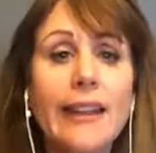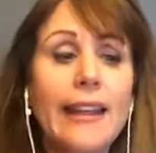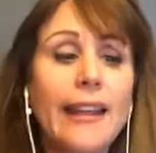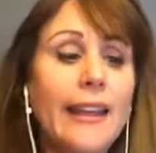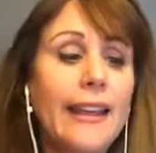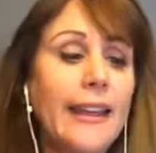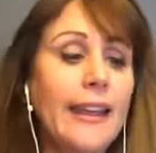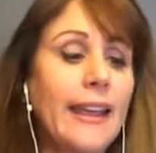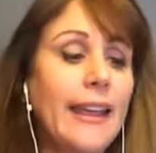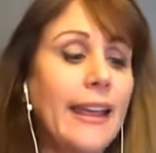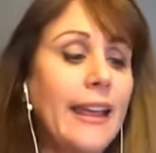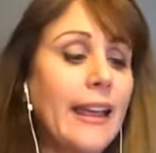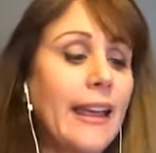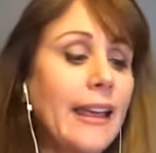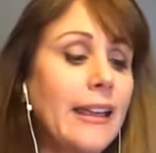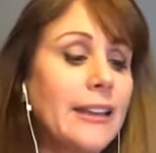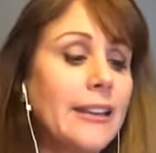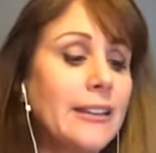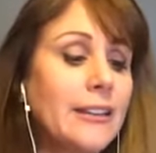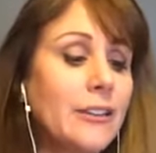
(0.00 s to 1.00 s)

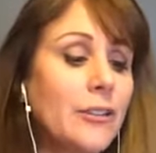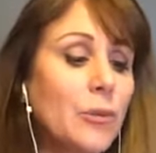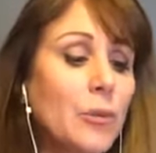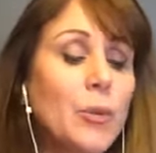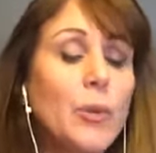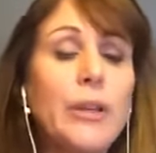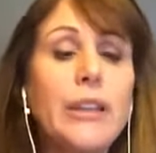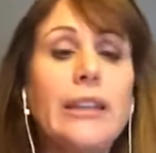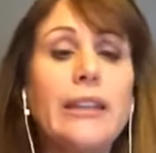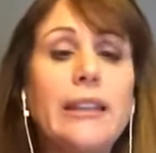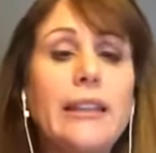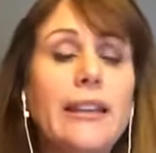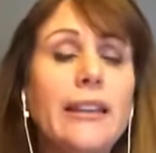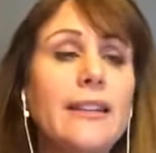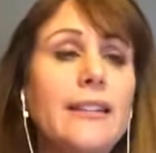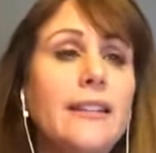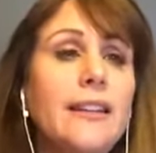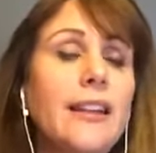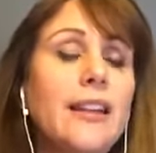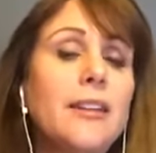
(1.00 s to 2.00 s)
And
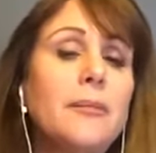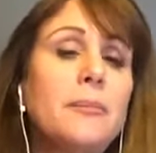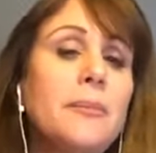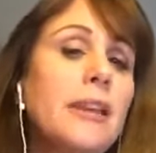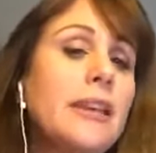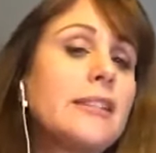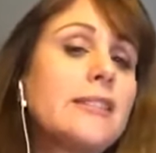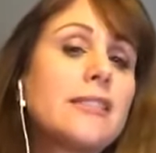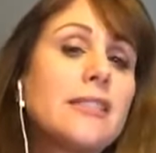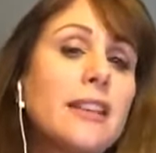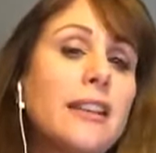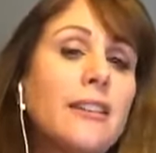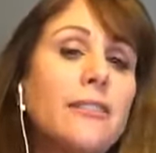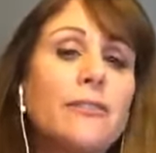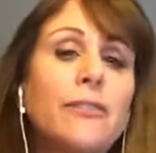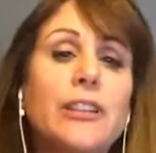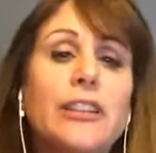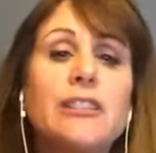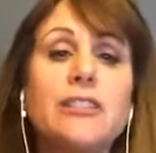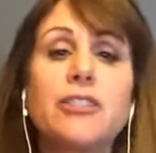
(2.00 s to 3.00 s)
it
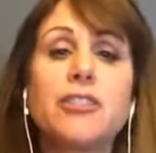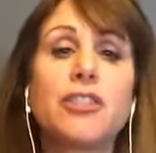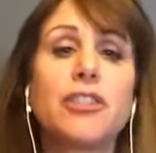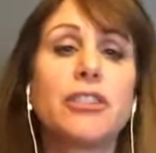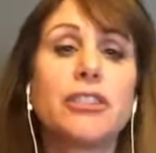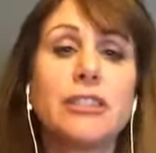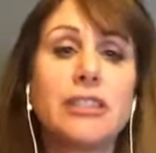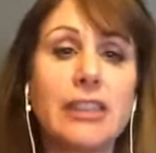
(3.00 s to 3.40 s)
feels good to